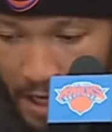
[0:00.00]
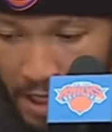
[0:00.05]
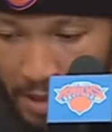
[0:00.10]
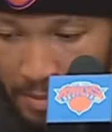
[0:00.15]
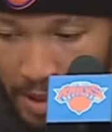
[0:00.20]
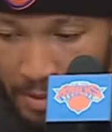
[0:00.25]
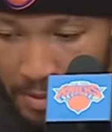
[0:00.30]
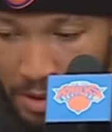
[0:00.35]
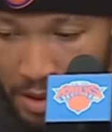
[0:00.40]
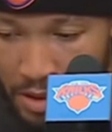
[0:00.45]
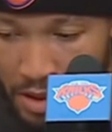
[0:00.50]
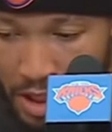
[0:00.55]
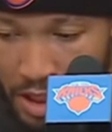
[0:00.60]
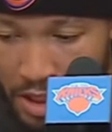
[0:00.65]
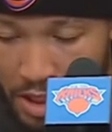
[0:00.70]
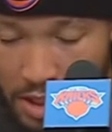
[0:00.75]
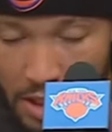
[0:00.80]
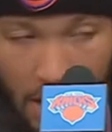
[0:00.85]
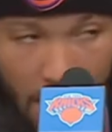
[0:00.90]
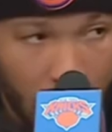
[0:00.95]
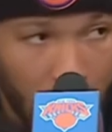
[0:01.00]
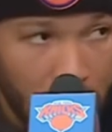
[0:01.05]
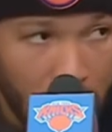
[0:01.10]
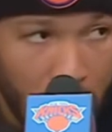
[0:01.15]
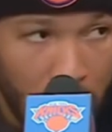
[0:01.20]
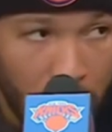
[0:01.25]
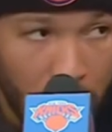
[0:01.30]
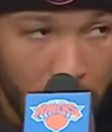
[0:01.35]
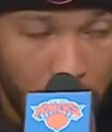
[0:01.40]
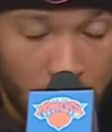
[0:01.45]
get to be able to adjust and knock that
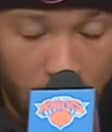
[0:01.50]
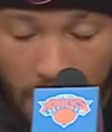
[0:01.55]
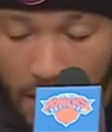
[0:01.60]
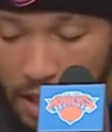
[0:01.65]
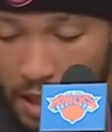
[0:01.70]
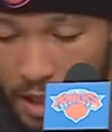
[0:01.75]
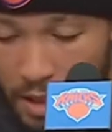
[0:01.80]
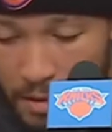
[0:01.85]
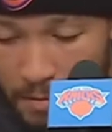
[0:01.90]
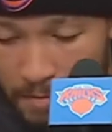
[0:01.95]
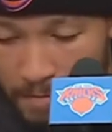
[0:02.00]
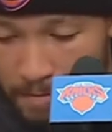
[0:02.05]
down. And